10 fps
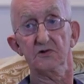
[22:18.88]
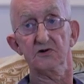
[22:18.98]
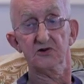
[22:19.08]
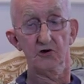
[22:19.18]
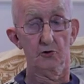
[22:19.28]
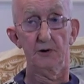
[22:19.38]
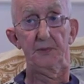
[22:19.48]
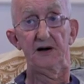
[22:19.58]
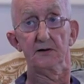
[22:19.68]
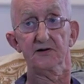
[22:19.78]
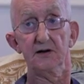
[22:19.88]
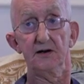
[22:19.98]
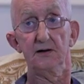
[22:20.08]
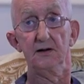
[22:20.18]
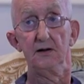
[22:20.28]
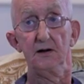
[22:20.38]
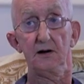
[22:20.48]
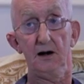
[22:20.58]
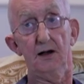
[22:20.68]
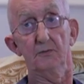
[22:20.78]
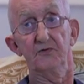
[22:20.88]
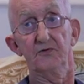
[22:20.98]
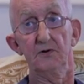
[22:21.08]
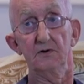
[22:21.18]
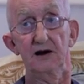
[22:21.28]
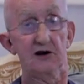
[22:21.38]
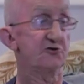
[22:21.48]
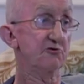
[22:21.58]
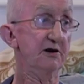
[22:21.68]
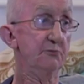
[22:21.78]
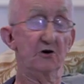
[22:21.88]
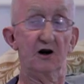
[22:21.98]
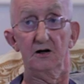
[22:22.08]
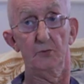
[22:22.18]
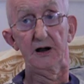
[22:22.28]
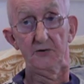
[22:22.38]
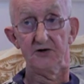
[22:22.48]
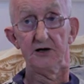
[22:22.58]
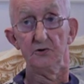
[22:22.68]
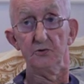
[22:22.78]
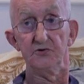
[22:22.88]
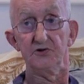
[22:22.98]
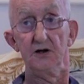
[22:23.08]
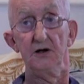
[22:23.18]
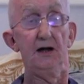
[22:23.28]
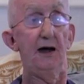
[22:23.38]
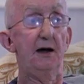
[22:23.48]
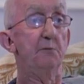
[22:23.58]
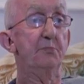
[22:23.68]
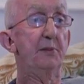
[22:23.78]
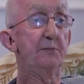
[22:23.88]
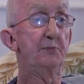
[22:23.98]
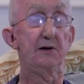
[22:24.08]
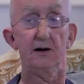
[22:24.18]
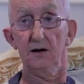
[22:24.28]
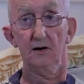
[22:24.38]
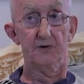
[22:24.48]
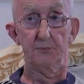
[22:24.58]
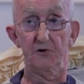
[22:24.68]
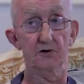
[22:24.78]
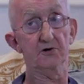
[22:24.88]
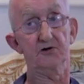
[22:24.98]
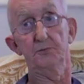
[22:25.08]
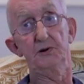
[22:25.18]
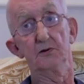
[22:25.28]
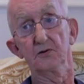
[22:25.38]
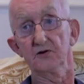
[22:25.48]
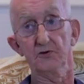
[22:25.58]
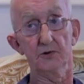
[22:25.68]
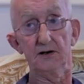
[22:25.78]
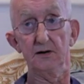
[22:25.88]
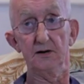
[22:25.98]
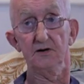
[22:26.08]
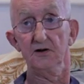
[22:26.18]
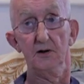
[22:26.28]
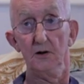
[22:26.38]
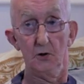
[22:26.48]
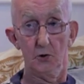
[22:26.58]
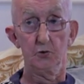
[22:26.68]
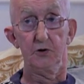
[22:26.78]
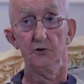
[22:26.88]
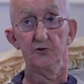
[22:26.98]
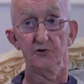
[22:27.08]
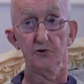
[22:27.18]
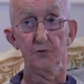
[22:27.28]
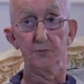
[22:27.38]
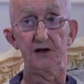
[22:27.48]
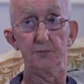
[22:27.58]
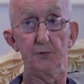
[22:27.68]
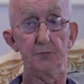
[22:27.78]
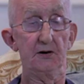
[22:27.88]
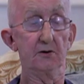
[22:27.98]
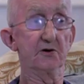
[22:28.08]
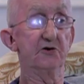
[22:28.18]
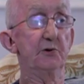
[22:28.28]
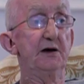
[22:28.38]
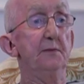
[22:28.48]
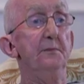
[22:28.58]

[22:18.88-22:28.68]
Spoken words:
Tory party club for extreme right-wing views, and people like Harvey Procter belonged to it. All those sort of people belonged to it.